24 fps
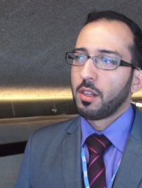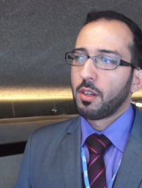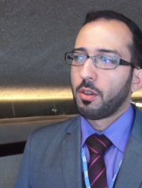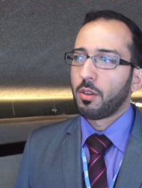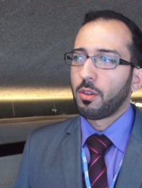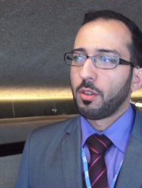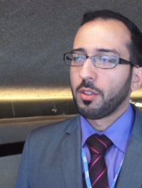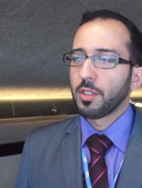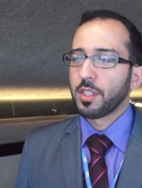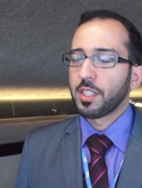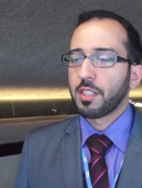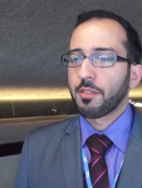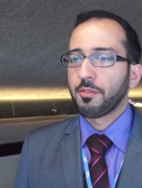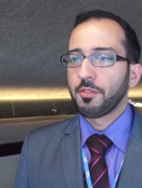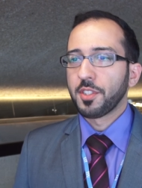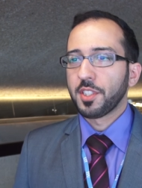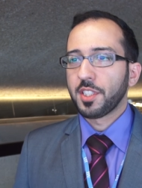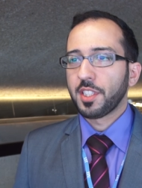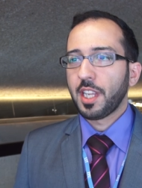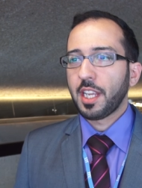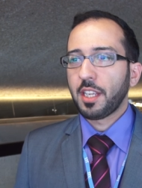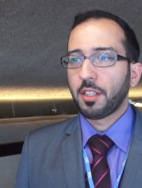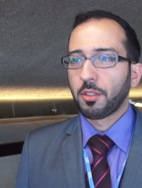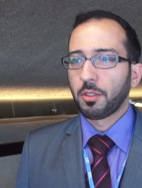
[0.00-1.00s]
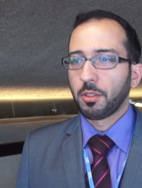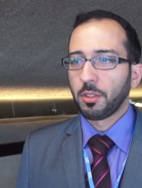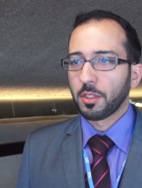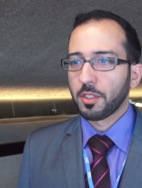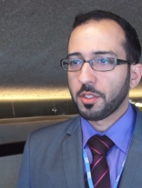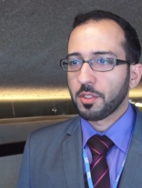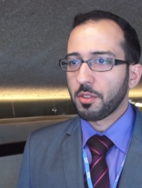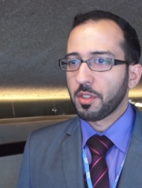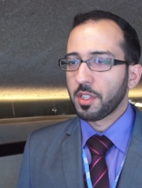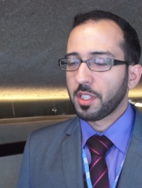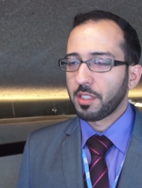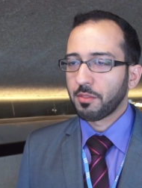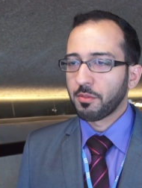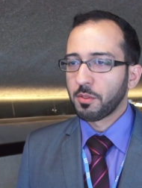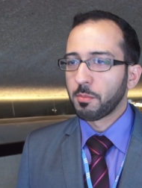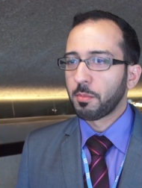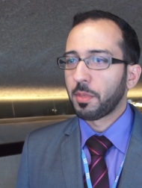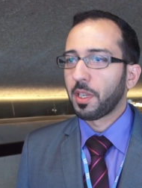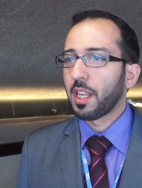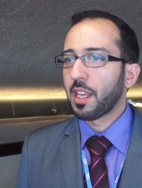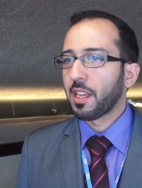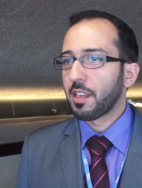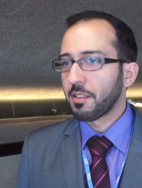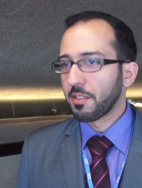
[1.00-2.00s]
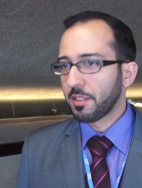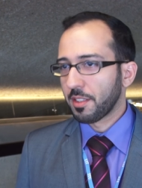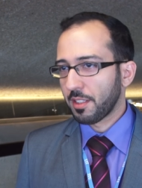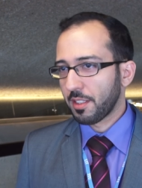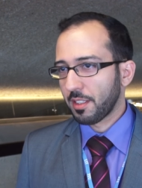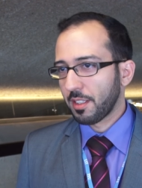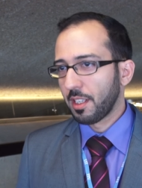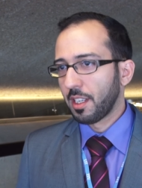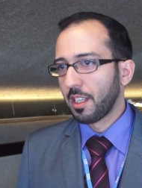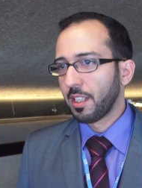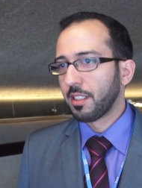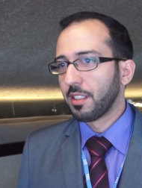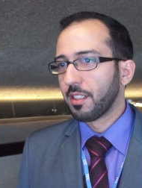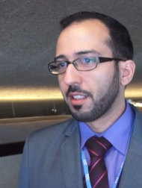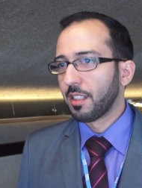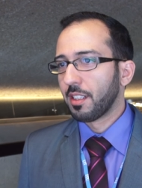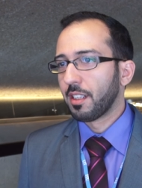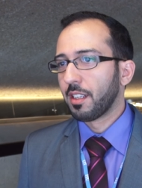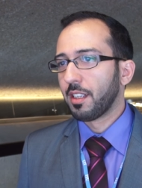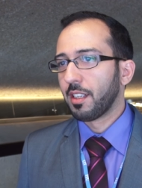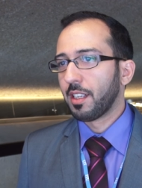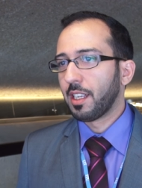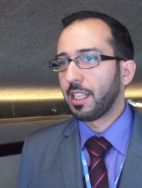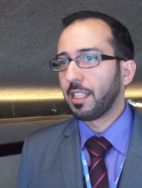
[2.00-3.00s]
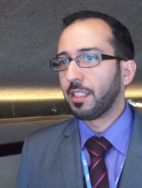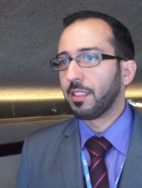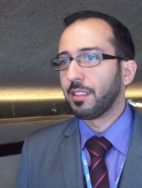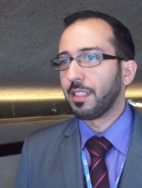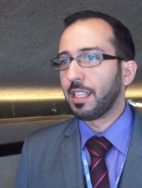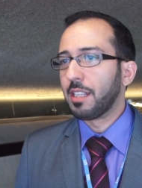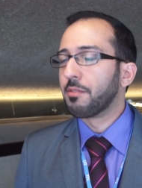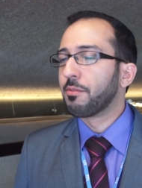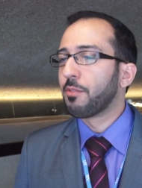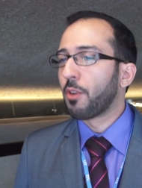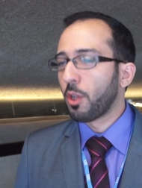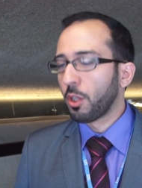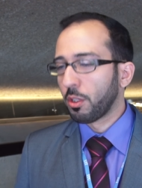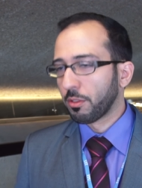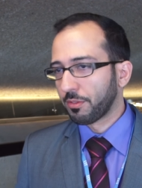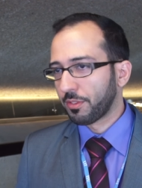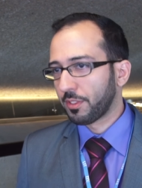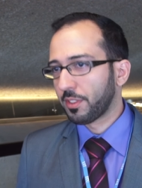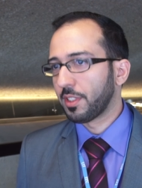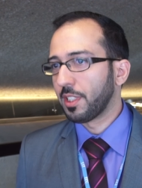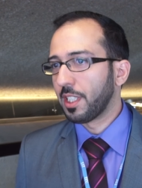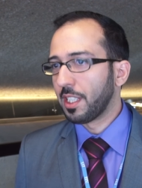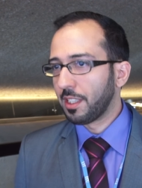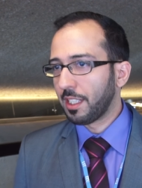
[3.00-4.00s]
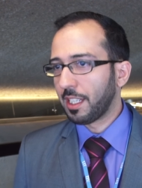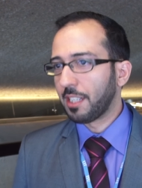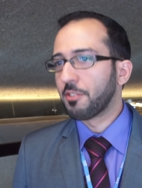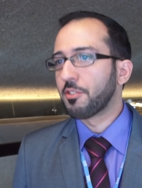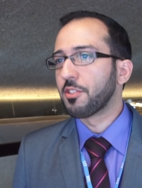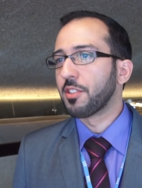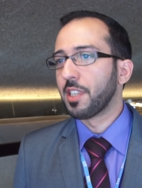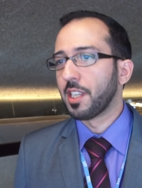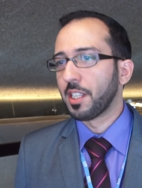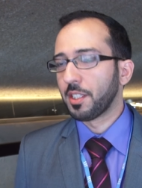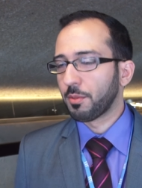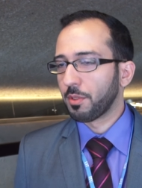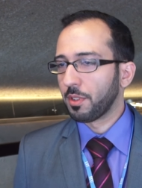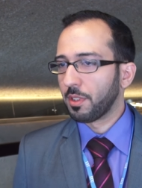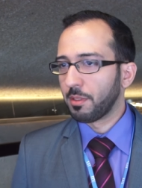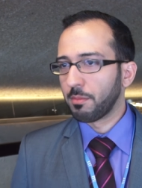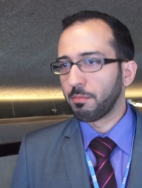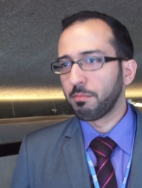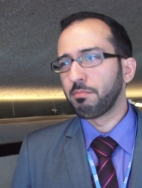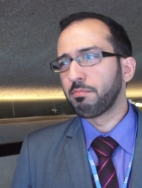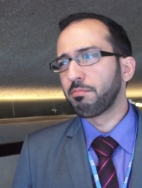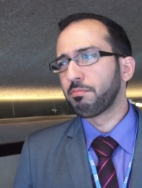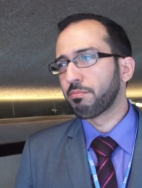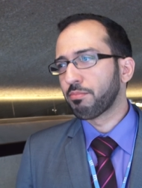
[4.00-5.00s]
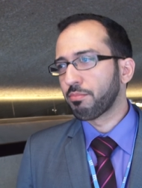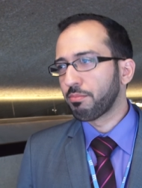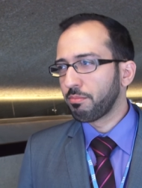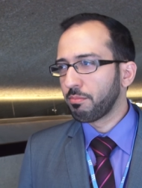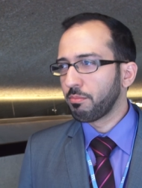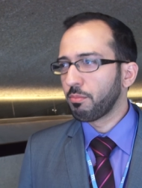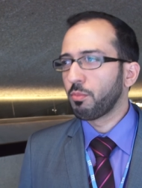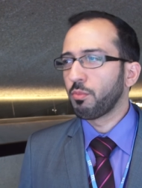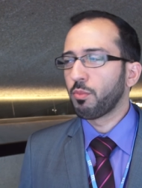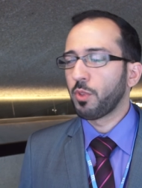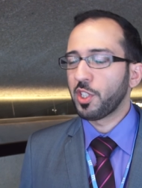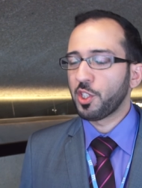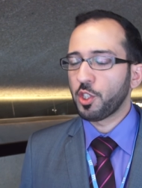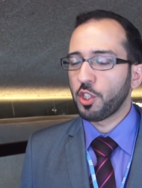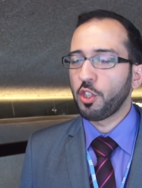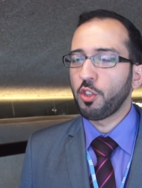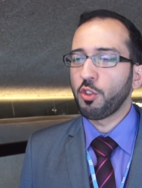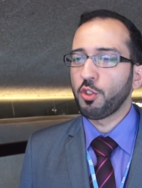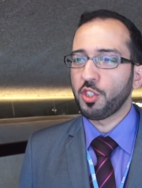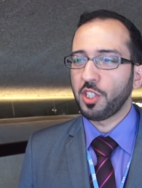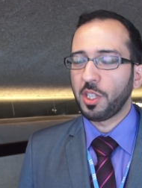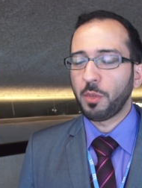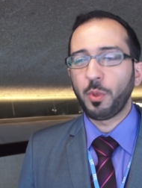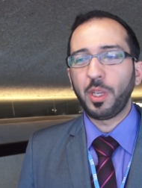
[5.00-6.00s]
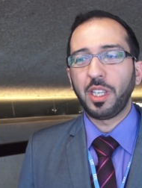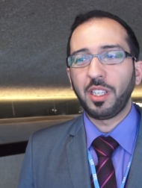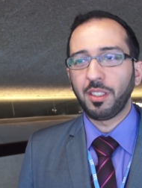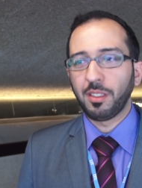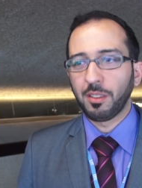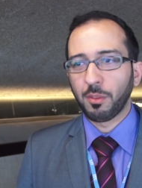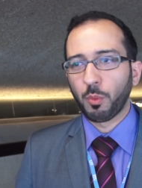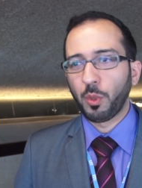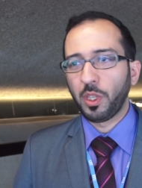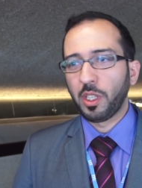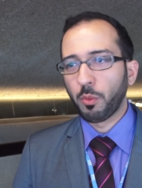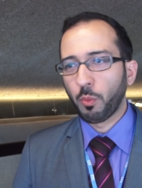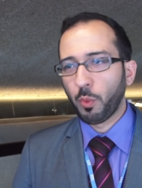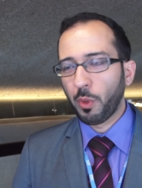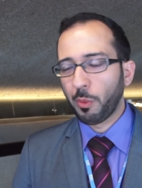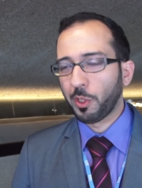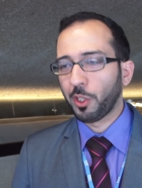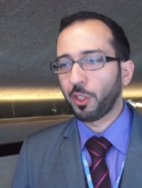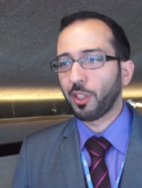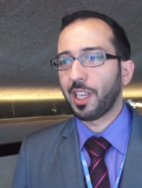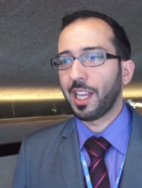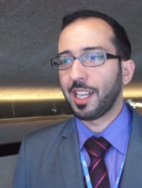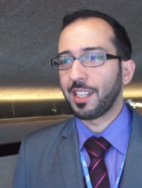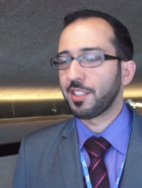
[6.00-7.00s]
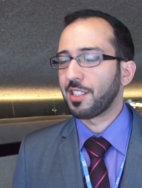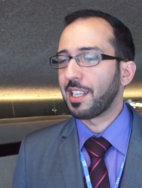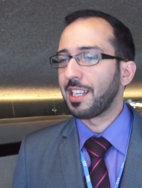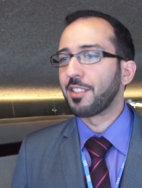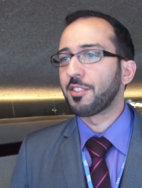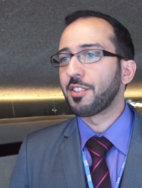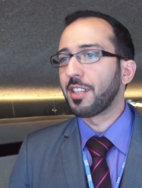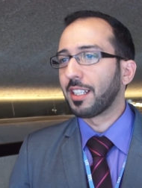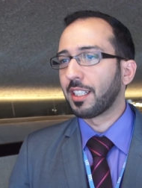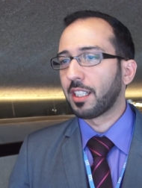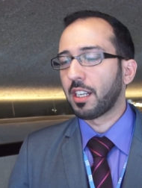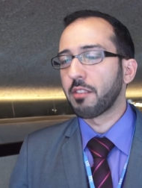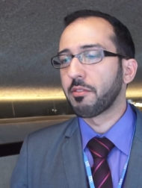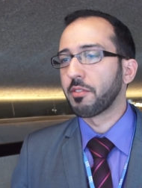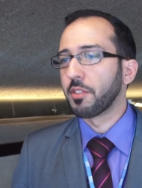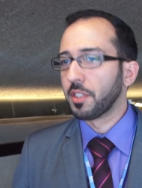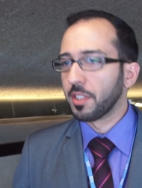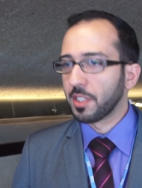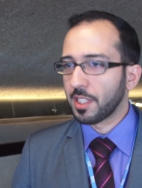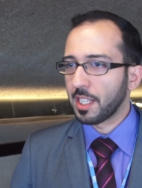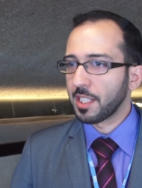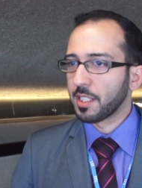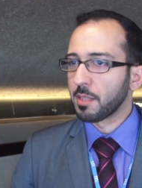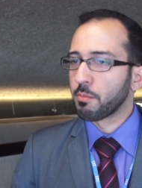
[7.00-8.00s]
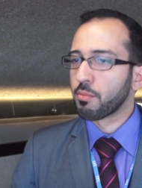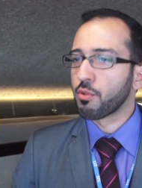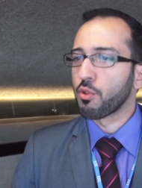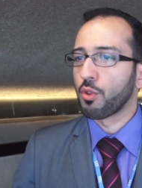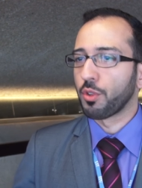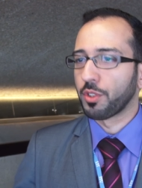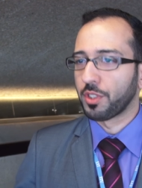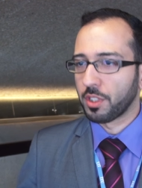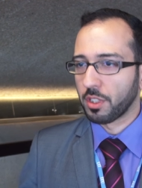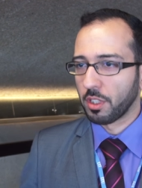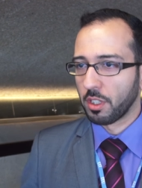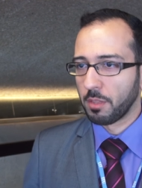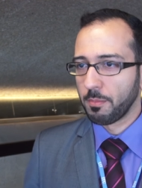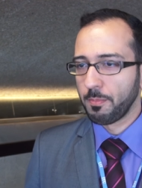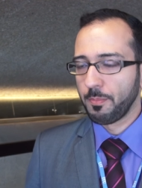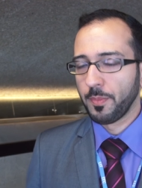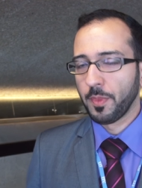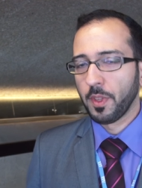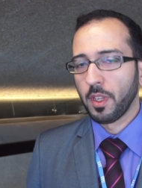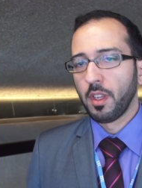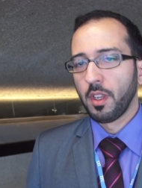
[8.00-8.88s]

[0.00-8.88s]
all the different stakeholders, all the different players involved in the internet, which usually we would look at as internet governance as a broad term,